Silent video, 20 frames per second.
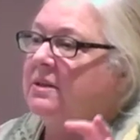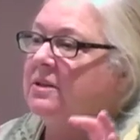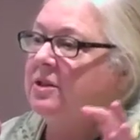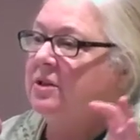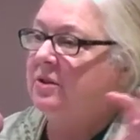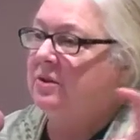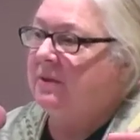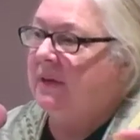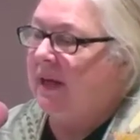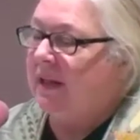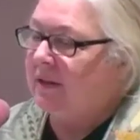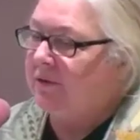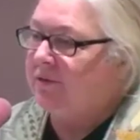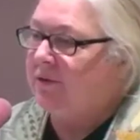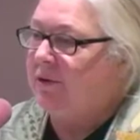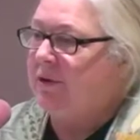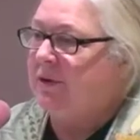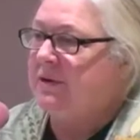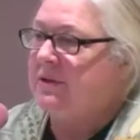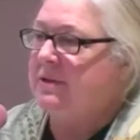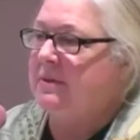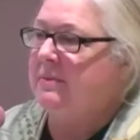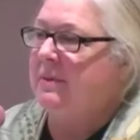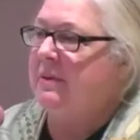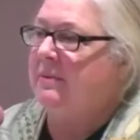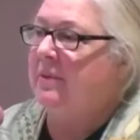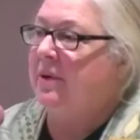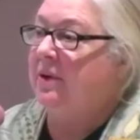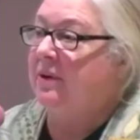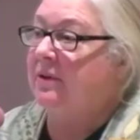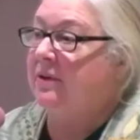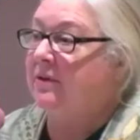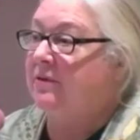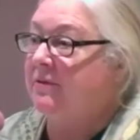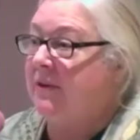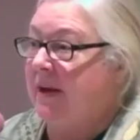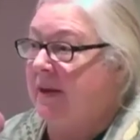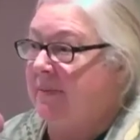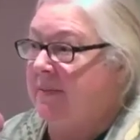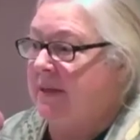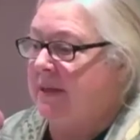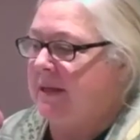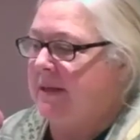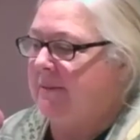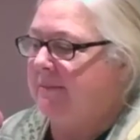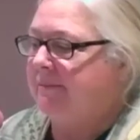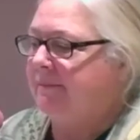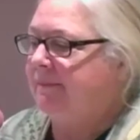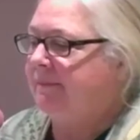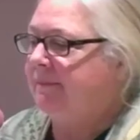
to California to meet Mark's family.